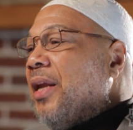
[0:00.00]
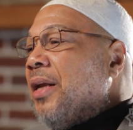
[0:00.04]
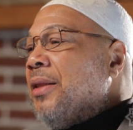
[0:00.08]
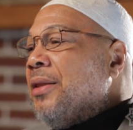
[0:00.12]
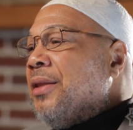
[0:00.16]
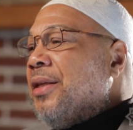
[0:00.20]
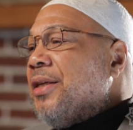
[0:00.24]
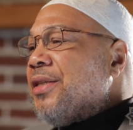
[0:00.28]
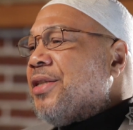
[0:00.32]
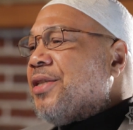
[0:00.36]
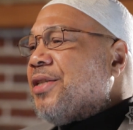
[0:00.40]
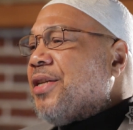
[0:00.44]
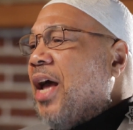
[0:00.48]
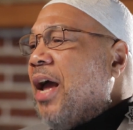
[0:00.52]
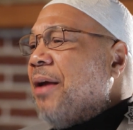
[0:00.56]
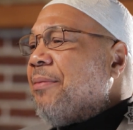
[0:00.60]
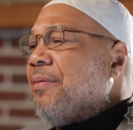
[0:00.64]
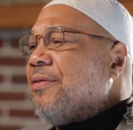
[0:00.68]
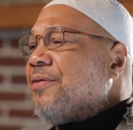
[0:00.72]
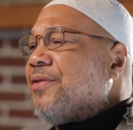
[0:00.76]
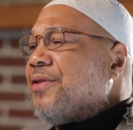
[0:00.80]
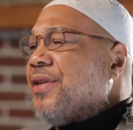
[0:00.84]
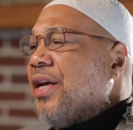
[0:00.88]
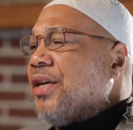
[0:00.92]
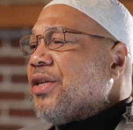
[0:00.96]
This type
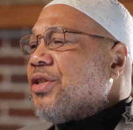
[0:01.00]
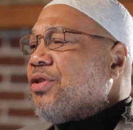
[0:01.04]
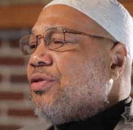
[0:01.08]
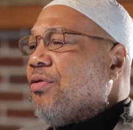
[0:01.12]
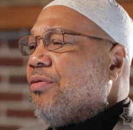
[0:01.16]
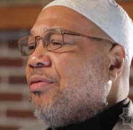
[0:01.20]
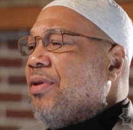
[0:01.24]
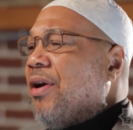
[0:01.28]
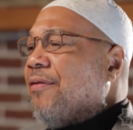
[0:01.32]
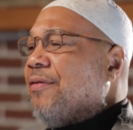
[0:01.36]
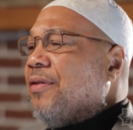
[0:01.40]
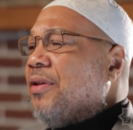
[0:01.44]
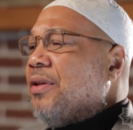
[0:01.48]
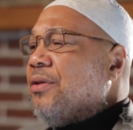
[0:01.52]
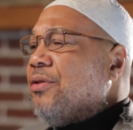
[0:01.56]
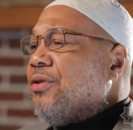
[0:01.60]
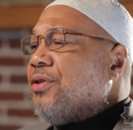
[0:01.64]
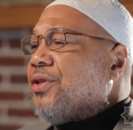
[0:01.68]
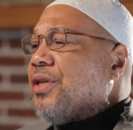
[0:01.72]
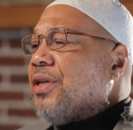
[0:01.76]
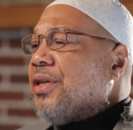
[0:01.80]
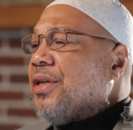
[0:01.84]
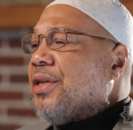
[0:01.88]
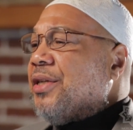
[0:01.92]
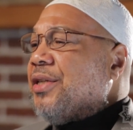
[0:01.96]
of sexual
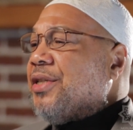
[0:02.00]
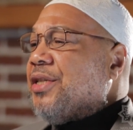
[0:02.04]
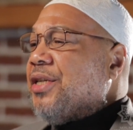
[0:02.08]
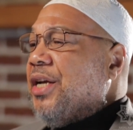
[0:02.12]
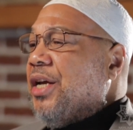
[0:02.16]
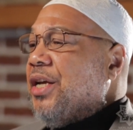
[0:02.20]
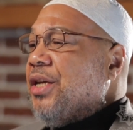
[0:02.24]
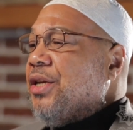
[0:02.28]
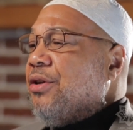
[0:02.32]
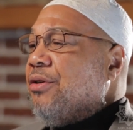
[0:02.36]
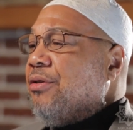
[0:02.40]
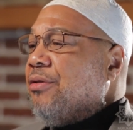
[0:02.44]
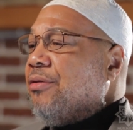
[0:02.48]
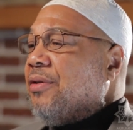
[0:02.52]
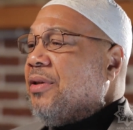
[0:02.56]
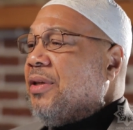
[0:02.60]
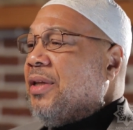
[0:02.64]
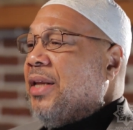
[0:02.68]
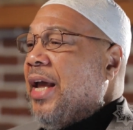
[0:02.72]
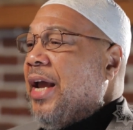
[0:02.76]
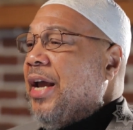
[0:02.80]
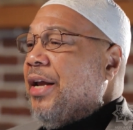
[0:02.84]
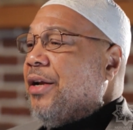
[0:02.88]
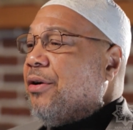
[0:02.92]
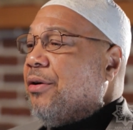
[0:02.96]
revolution continued
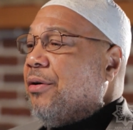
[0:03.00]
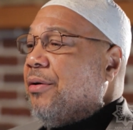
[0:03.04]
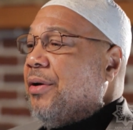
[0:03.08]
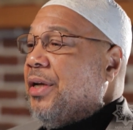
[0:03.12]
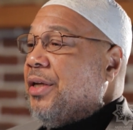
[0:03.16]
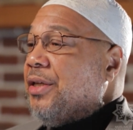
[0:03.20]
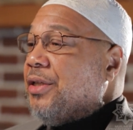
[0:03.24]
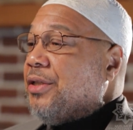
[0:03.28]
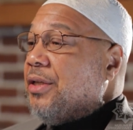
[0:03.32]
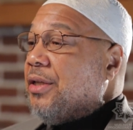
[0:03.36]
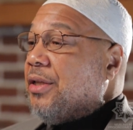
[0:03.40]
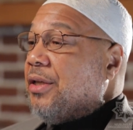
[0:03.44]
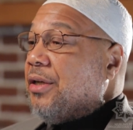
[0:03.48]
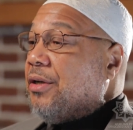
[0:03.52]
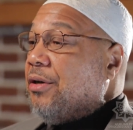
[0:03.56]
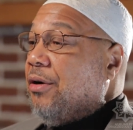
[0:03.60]
later into the